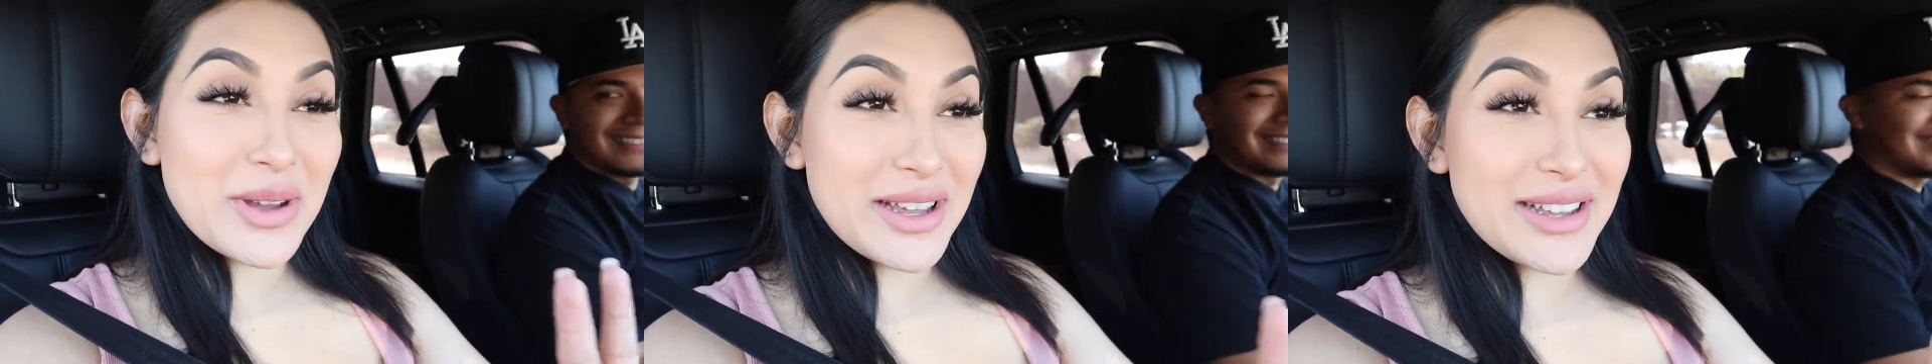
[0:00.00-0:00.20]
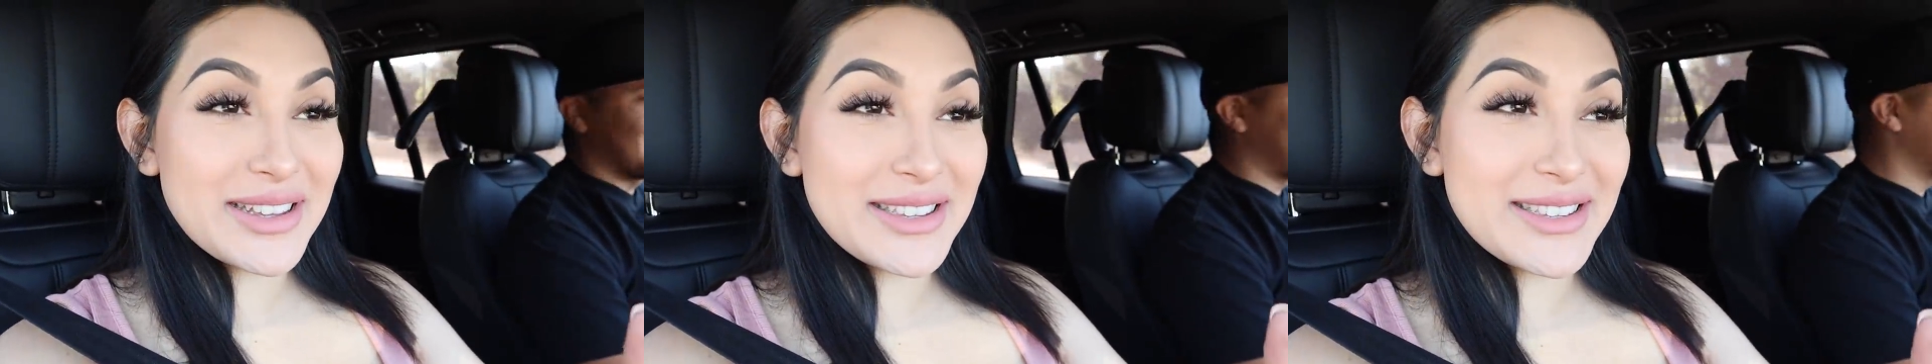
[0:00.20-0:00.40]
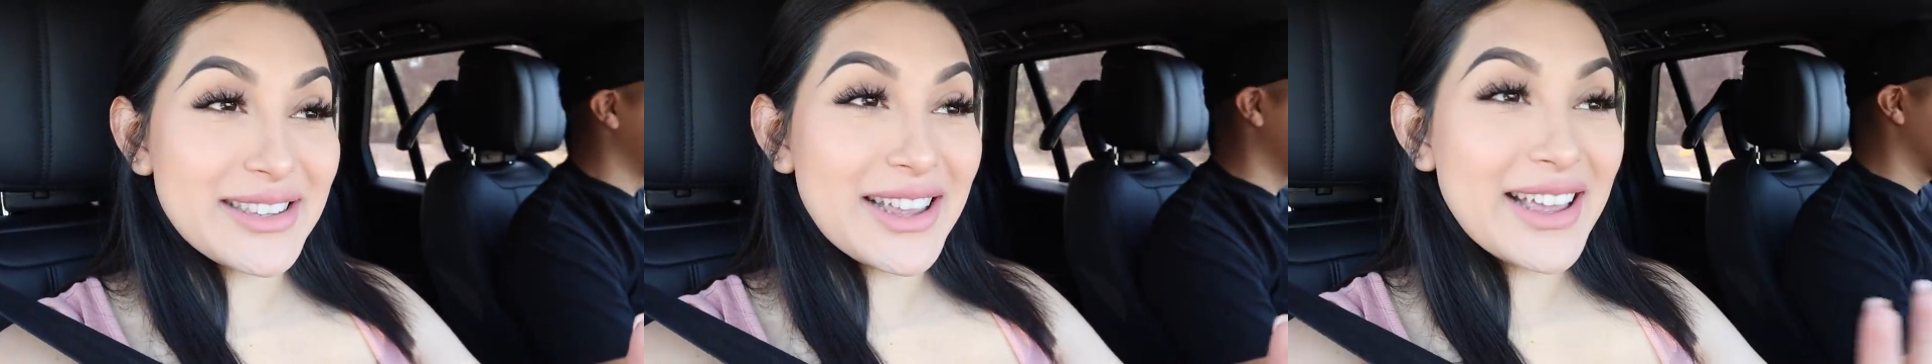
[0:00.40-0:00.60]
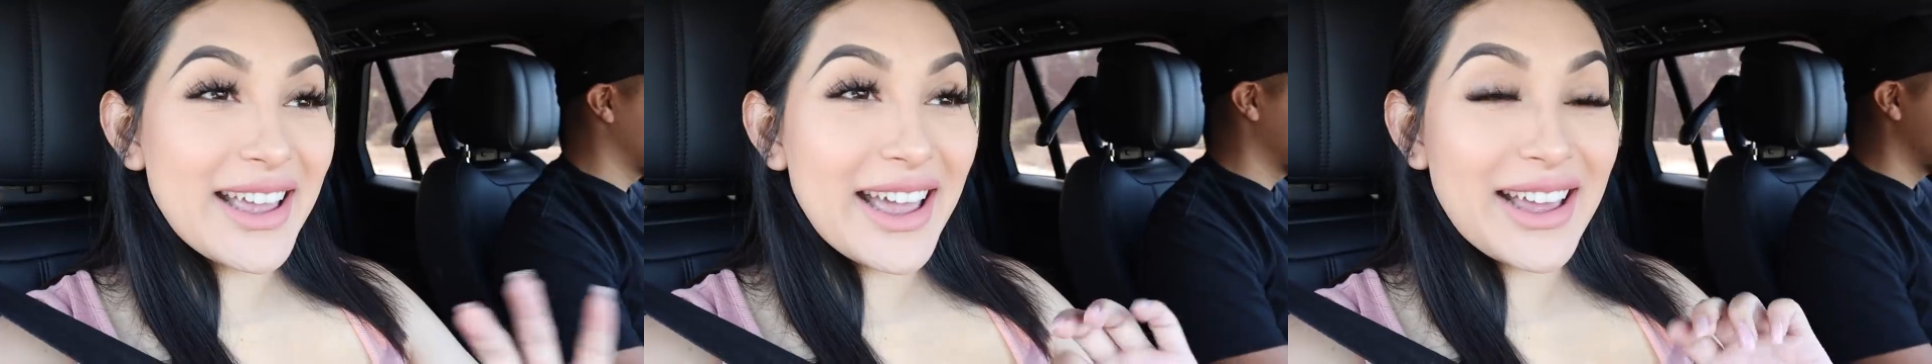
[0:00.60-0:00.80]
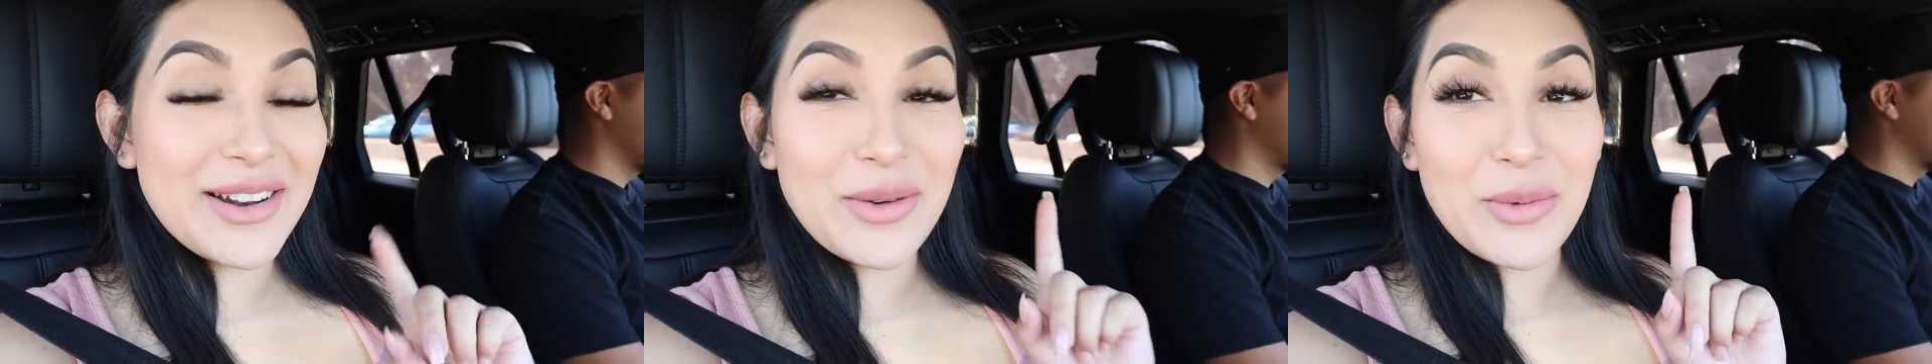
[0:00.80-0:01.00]
weeks
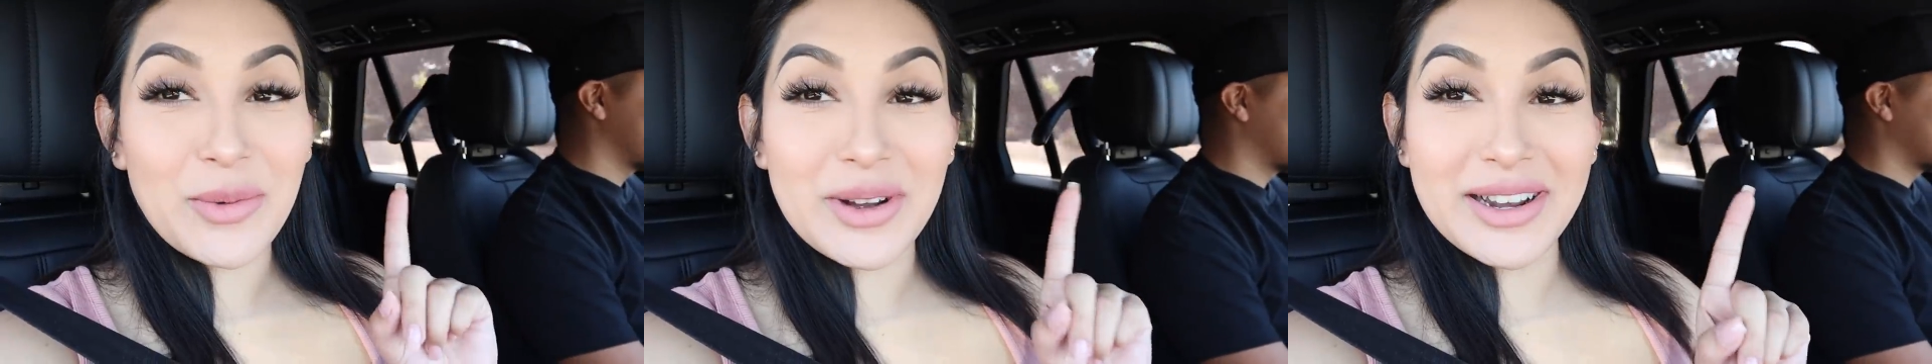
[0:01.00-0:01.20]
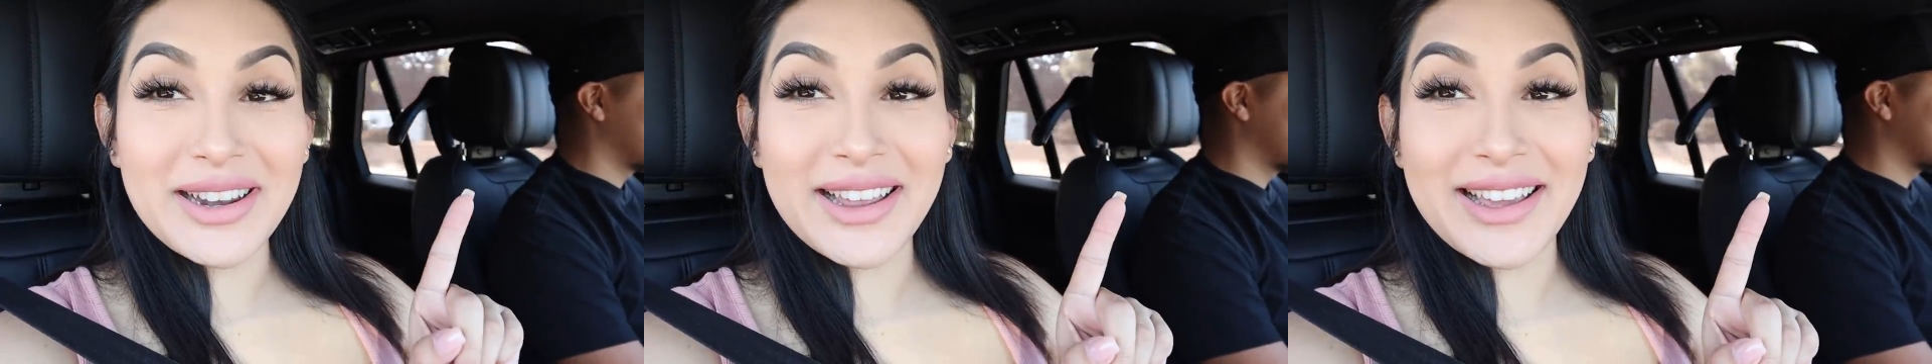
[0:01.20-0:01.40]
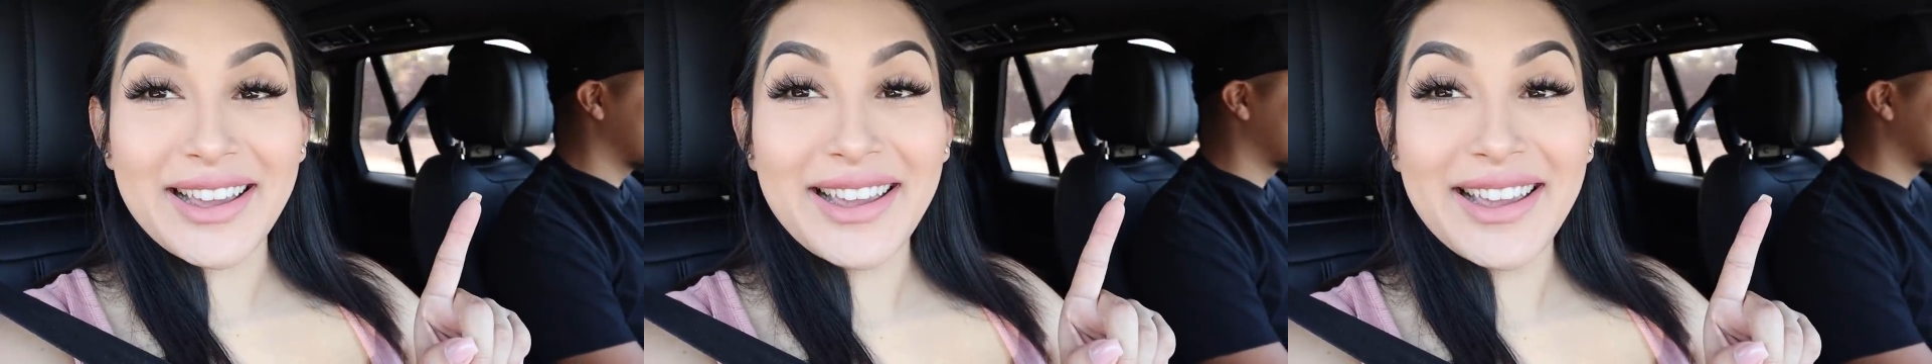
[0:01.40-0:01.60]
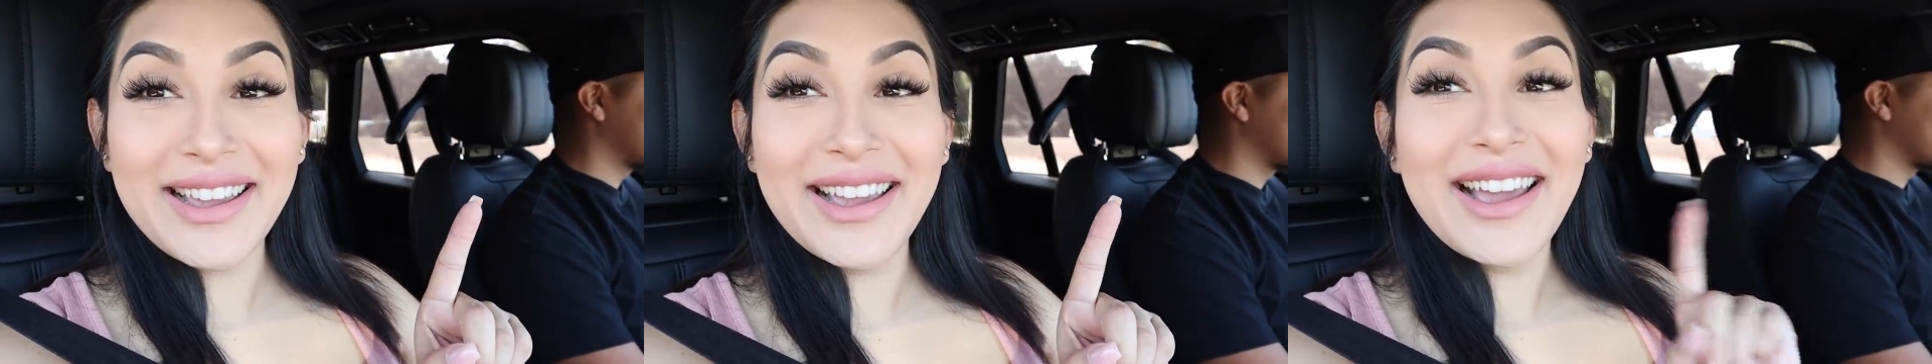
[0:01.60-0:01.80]
and one day.